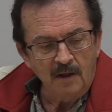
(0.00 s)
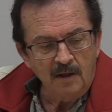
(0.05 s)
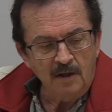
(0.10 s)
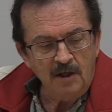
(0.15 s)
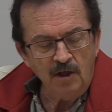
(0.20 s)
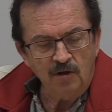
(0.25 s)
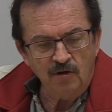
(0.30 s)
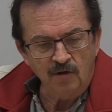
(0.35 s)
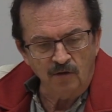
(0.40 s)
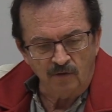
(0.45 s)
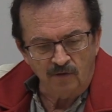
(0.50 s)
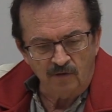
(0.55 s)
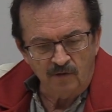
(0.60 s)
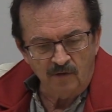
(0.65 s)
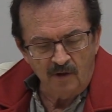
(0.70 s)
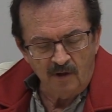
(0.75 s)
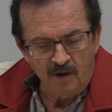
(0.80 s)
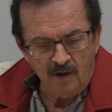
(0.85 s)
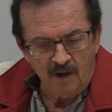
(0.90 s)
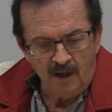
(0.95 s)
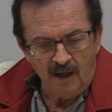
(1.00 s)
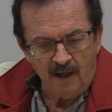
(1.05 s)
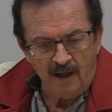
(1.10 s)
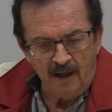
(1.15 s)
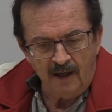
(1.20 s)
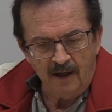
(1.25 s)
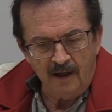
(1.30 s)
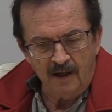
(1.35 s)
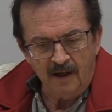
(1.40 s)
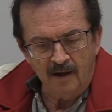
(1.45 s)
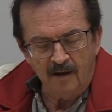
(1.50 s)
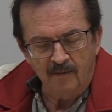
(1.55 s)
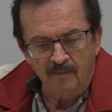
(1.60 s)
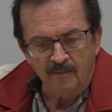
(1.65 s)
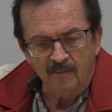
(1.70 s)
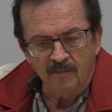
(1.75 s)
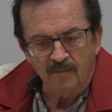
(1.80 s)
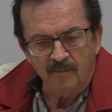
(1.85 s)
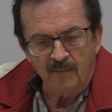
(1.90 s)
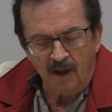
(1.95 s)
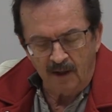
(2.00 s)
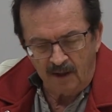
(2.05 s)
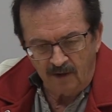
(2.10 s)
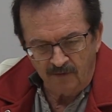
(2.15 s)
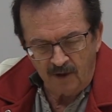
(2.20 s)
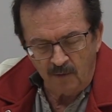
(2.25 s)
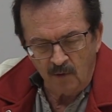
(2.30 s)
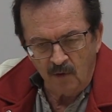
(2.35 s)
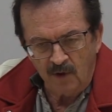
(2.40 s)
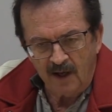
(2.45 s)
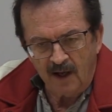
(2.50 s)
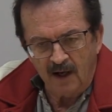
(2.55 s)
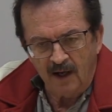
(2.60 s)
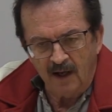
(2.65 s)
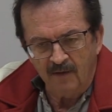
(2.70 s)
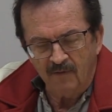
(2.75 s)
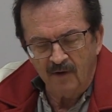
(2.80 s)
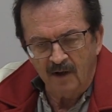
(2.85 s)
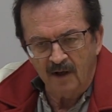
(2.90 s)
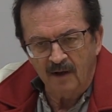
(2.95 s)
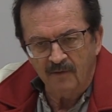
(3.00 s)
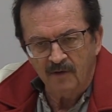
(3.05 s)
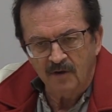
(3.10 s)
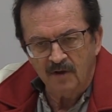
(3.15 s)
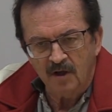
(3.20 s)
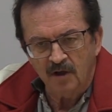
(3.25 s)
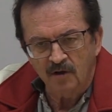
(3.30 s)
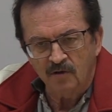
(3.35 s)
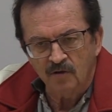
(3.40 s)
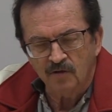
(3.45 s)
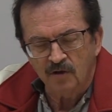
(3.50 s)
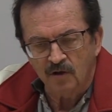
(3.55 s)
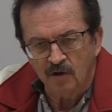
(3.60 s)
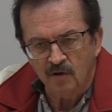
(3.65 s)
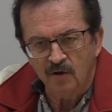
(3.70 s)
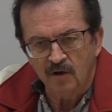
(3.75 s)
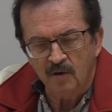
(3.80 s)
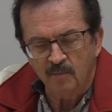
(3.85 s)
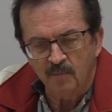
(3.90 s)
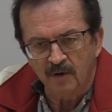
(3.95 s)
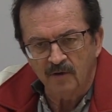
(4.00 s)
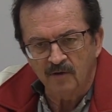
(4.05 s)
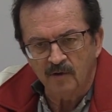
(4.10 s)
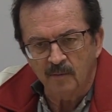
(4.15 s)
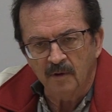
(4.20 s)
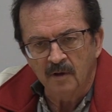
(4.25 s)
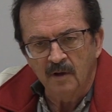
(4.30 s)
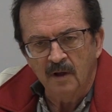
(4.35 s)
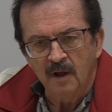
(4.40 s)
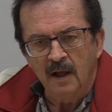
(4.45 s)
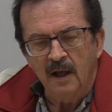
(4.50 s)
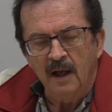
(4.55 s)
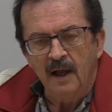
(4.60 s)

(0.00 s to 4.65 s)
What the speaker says: teachers, like I say, we only had 11 teachers, including the principal.